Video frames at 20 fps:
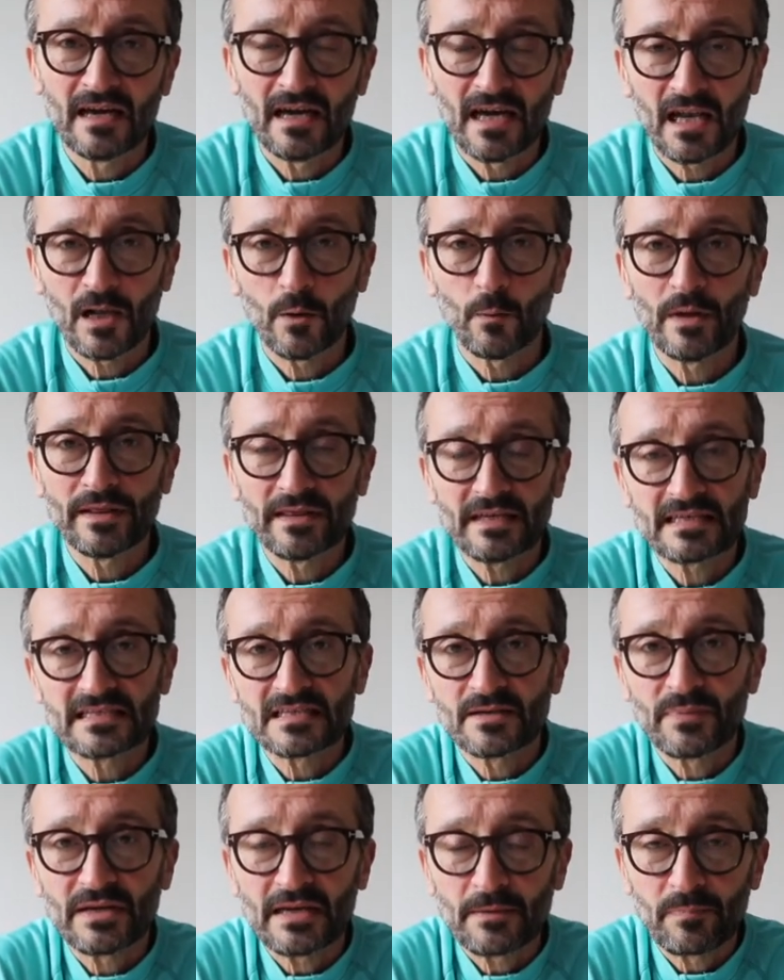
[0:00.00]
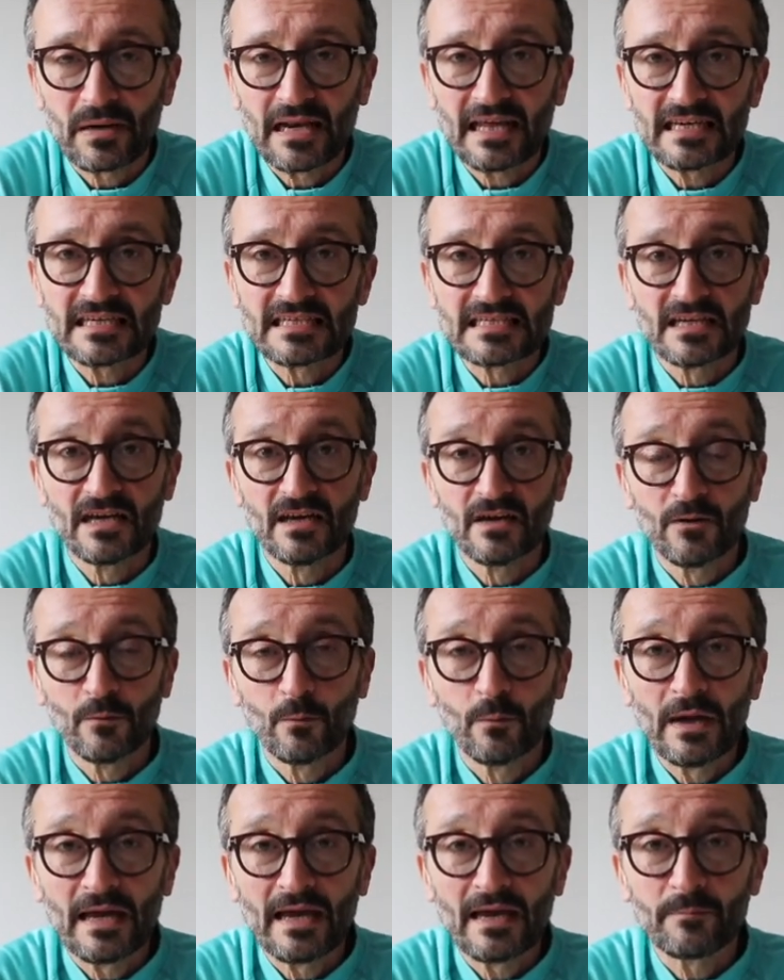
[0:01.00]
And I want this to be a place
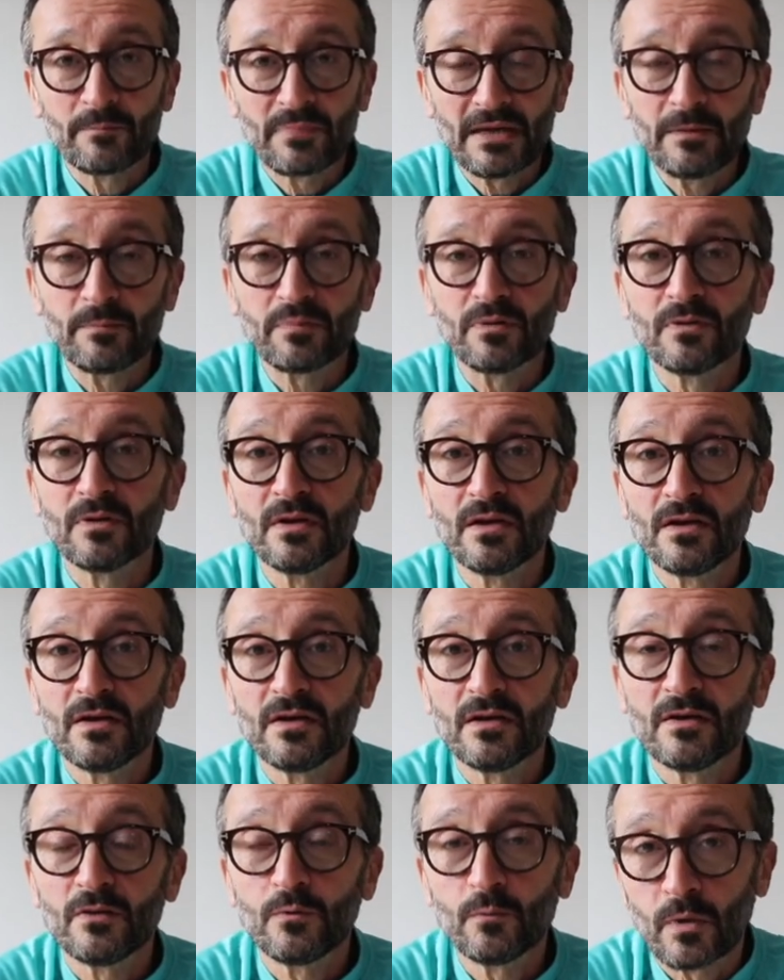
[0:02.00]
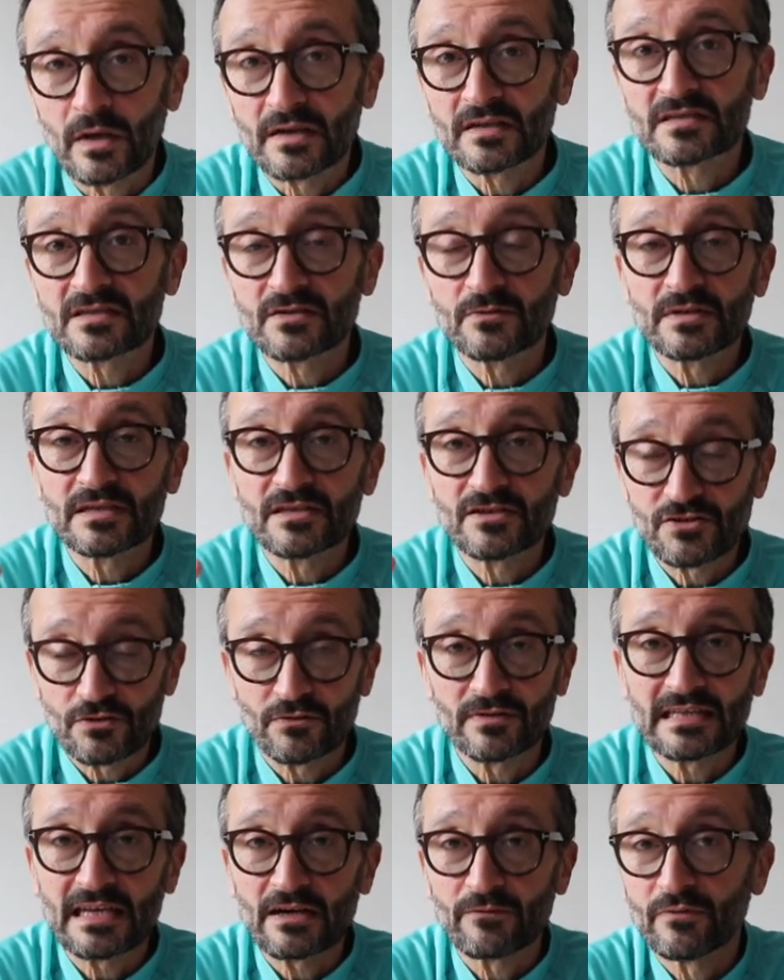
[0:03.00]
where people who want to
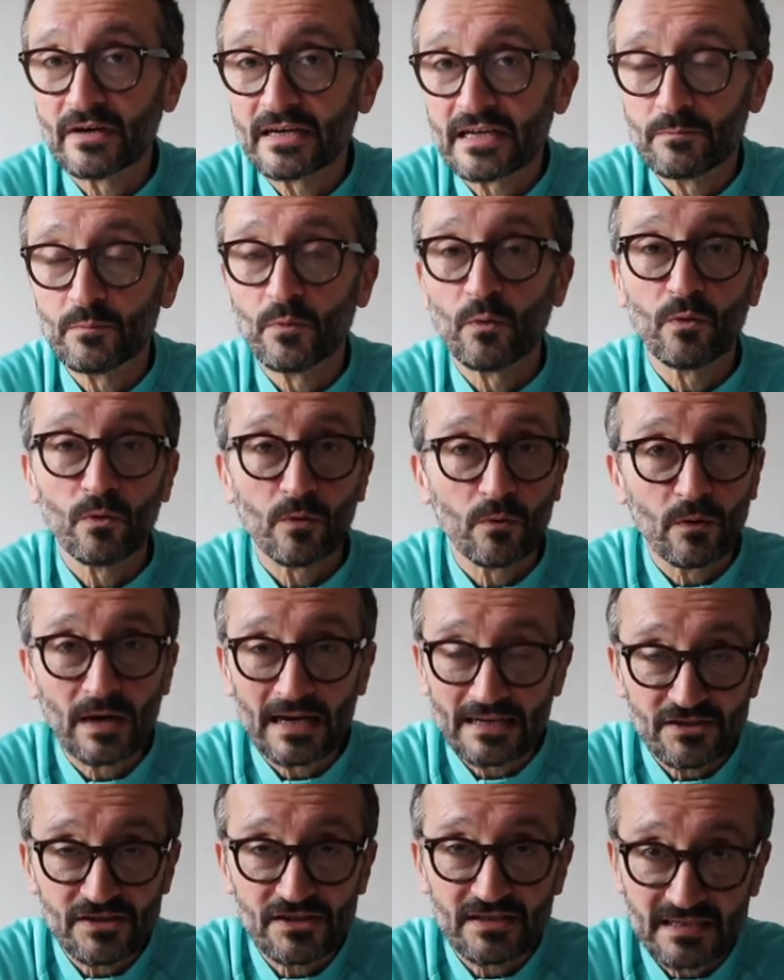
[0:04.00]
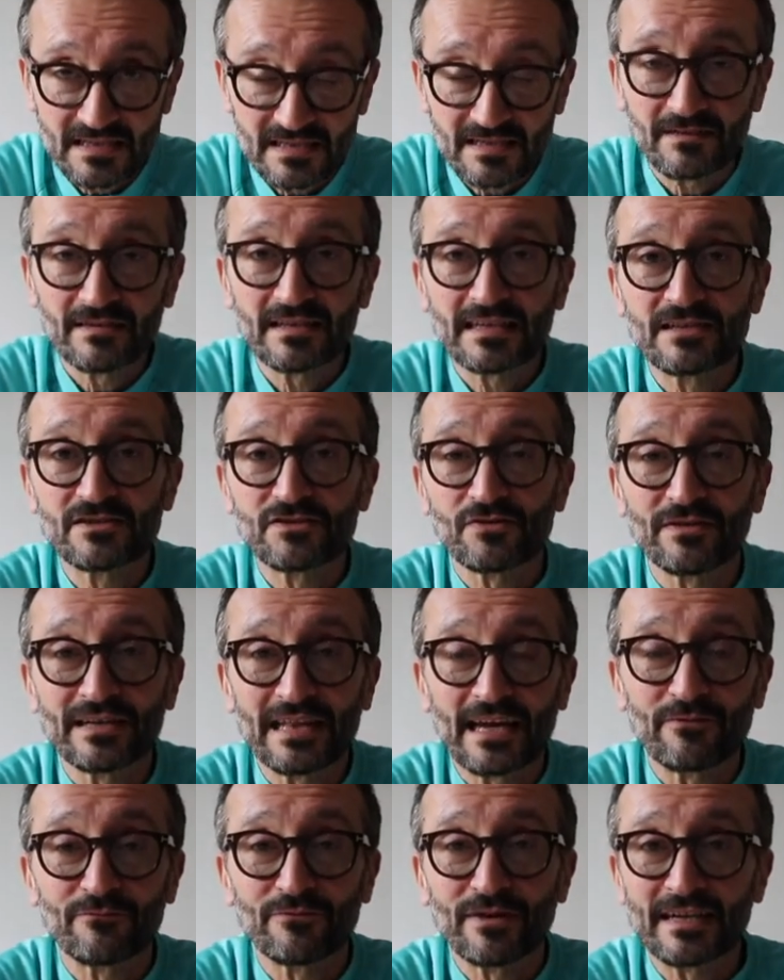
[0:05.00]
enjoy their running more, or actually still enjoy
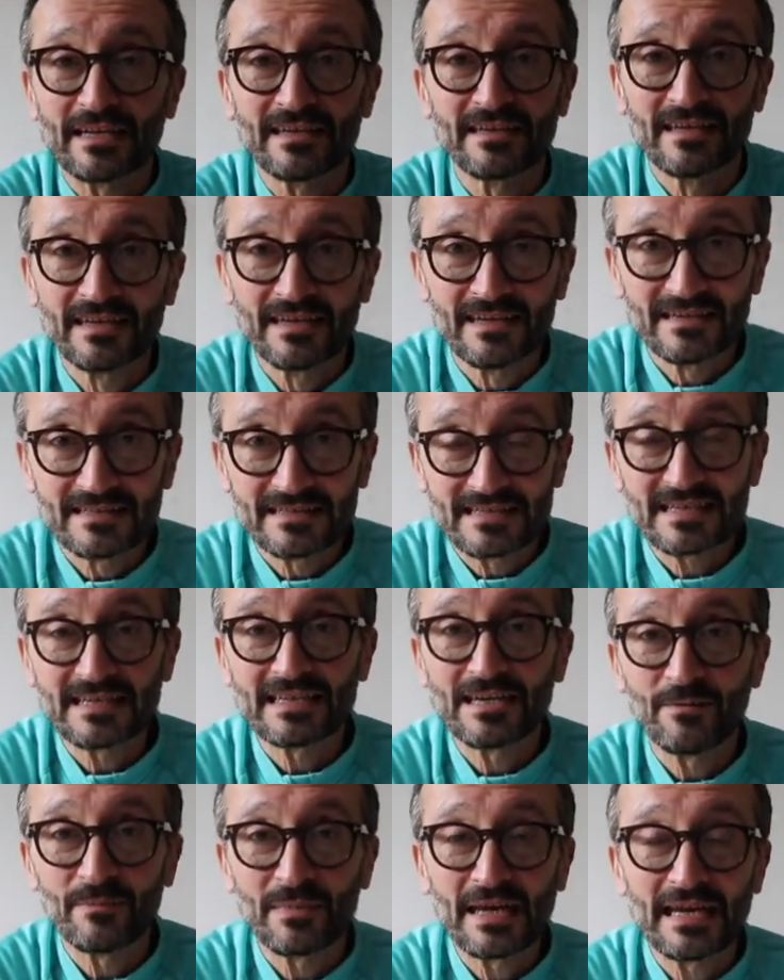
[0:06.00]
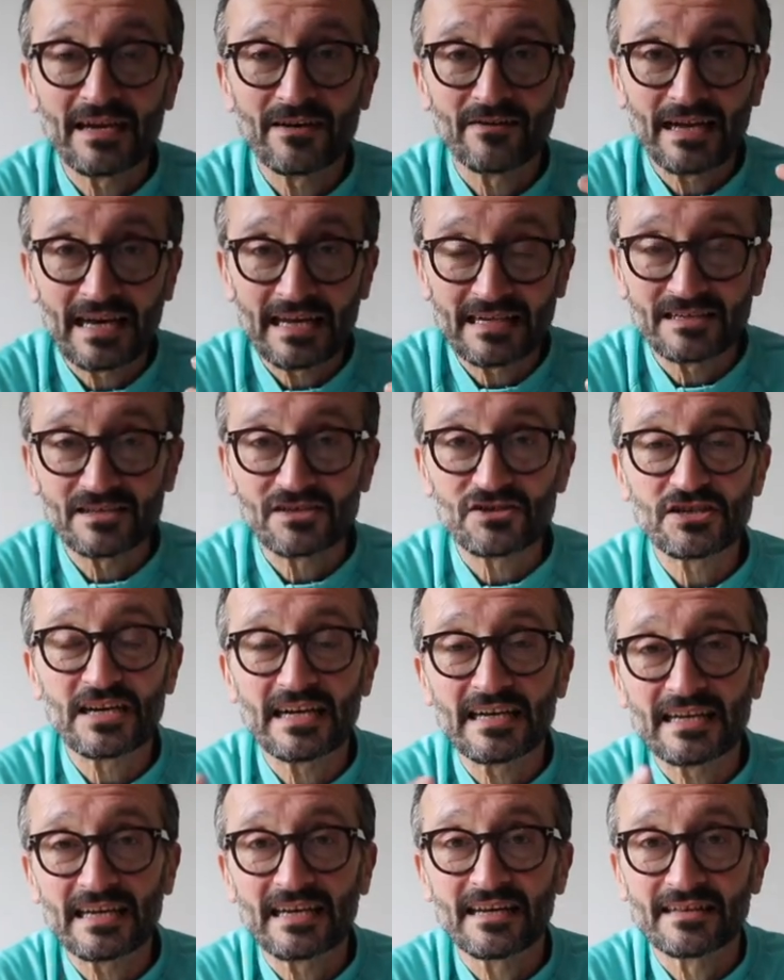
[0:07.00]
their running, to come here and
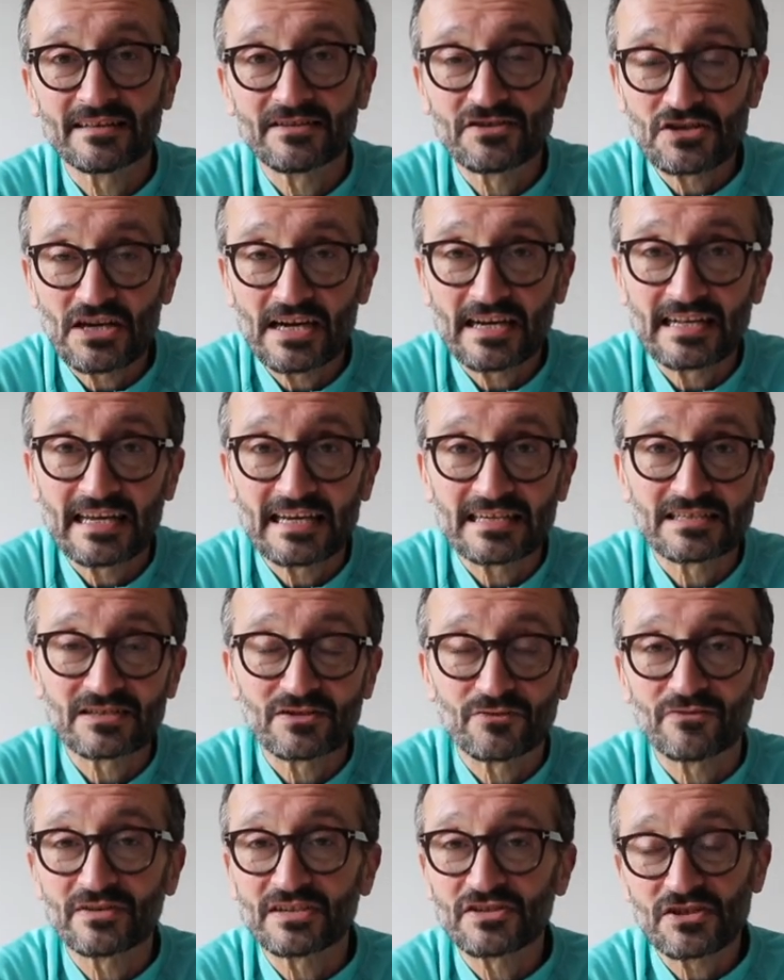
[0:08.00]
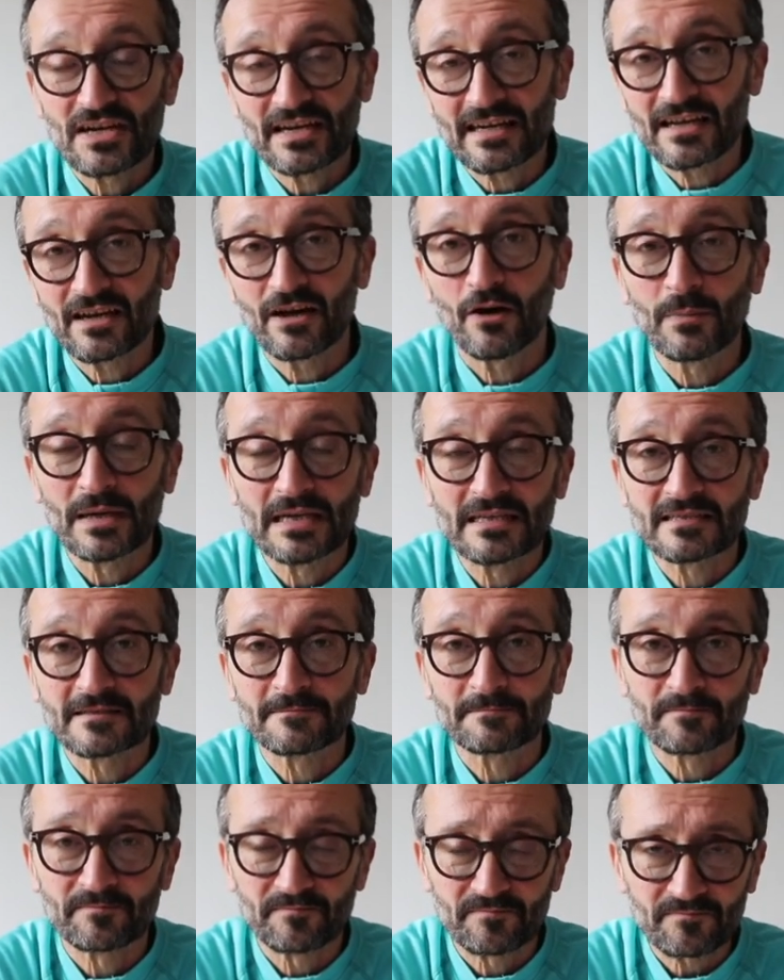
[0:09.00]
share their stories, share their
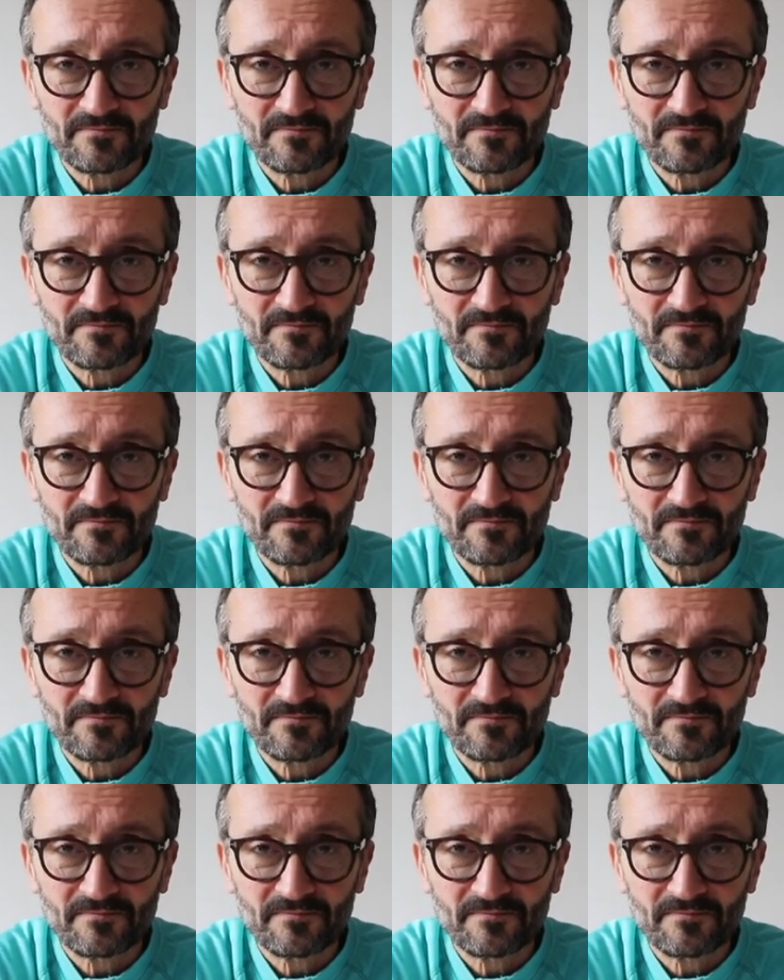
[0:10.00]
comments,